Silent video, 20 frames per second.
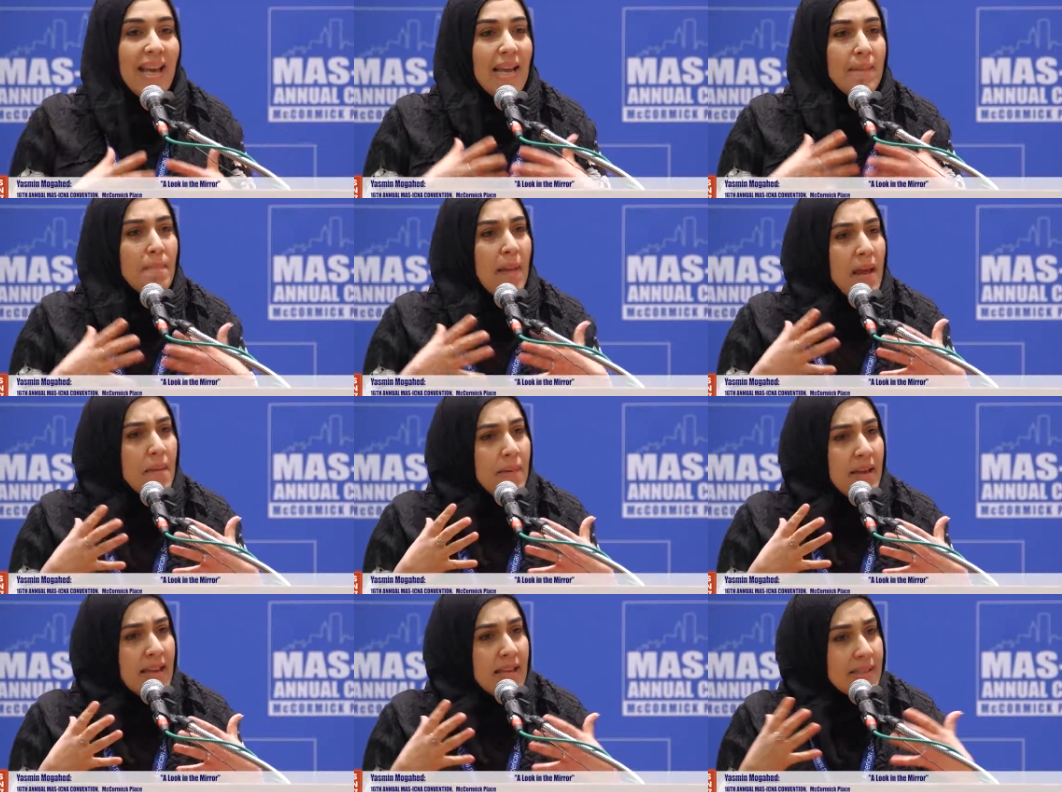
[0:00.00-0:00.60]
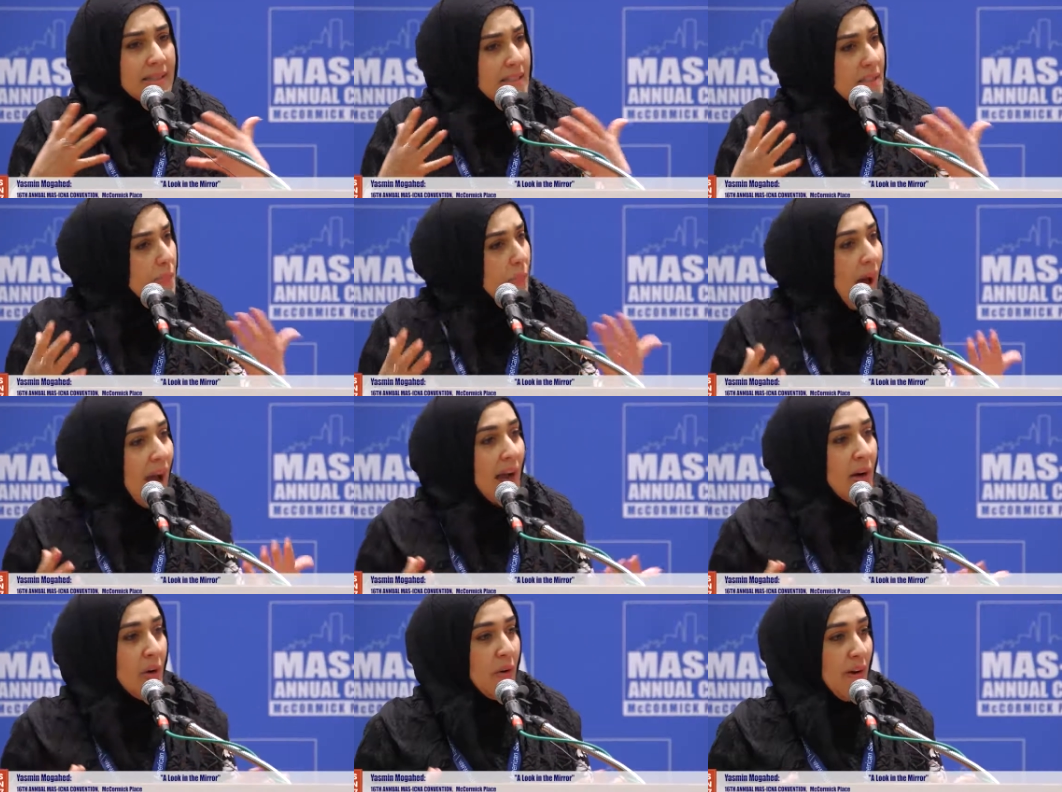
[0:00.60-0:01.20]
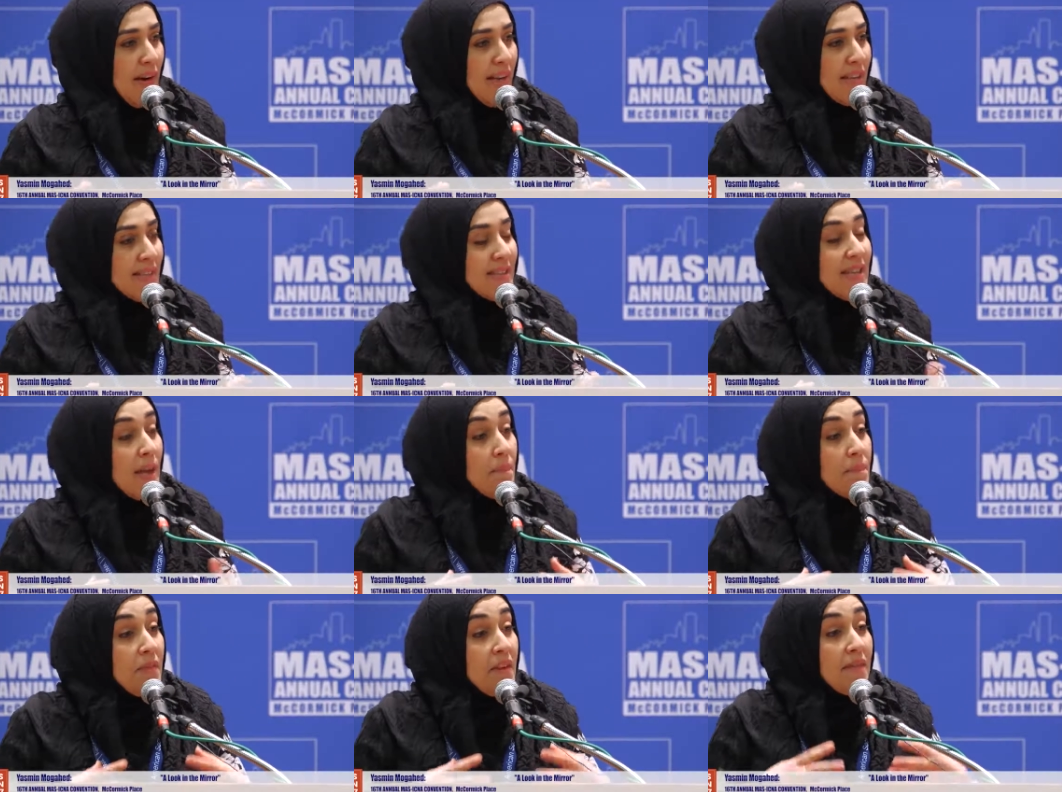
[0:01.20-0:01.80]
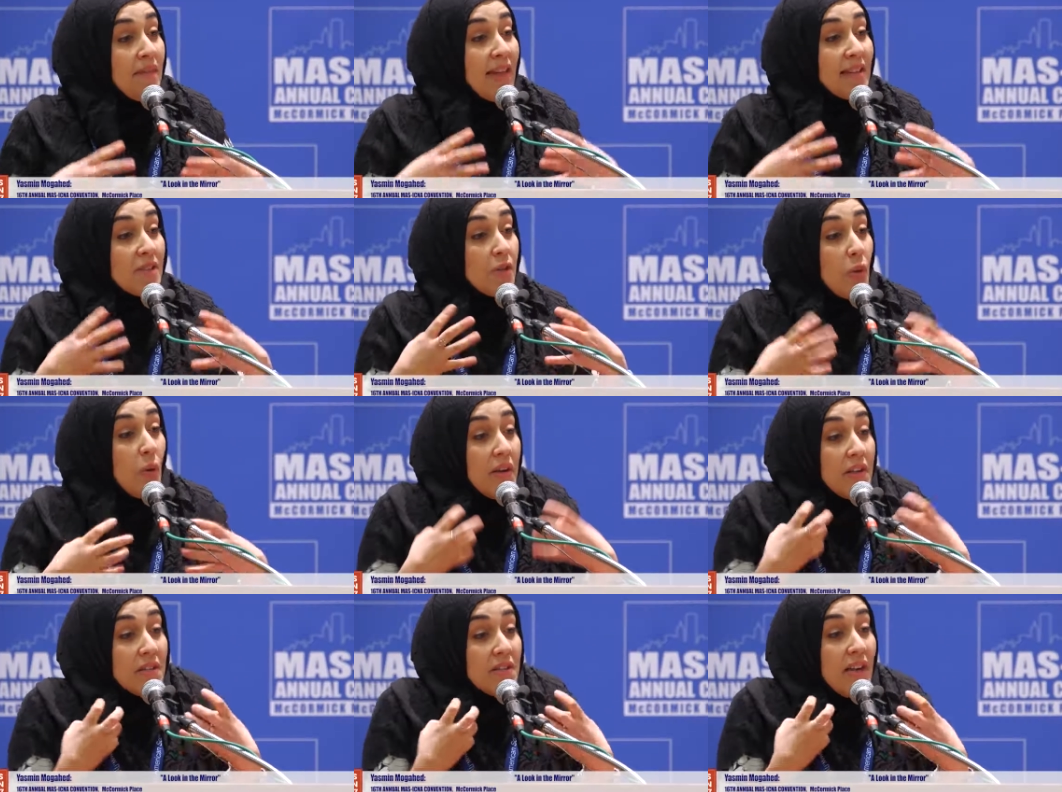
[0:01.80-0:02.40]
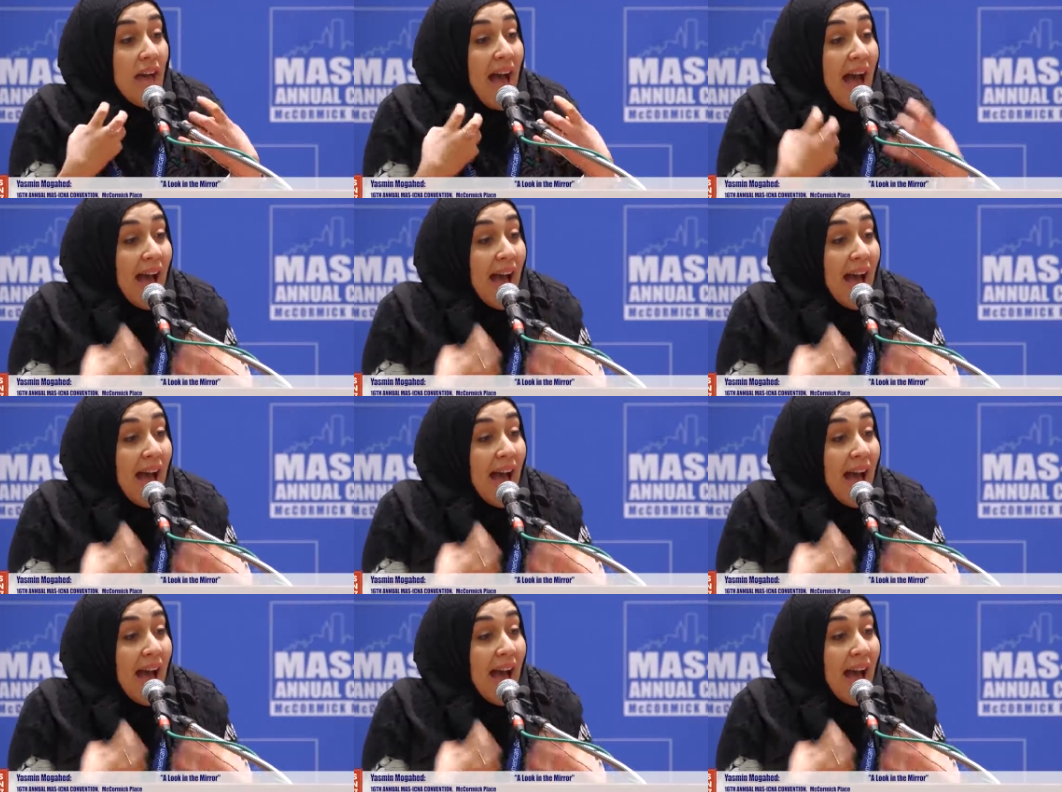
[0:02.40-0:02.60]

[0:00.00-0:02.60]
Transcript: maybe inspiring, something that's going to